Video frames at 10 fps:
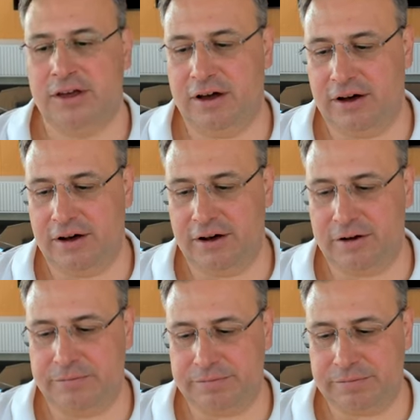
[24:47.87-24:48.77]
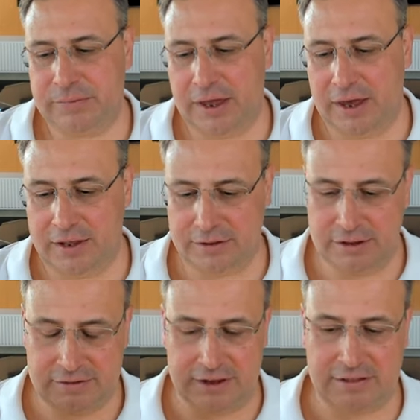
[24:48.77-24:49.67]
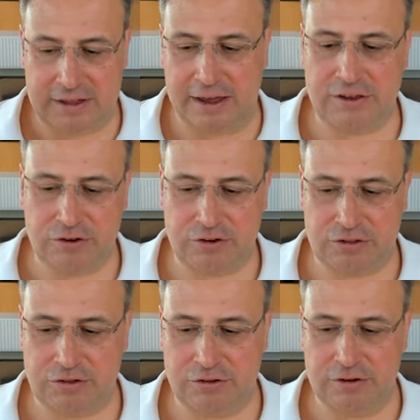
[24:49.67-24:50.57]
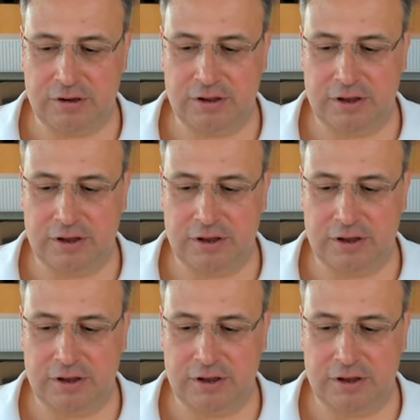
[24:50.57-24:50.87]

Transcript: And it takes 10 years to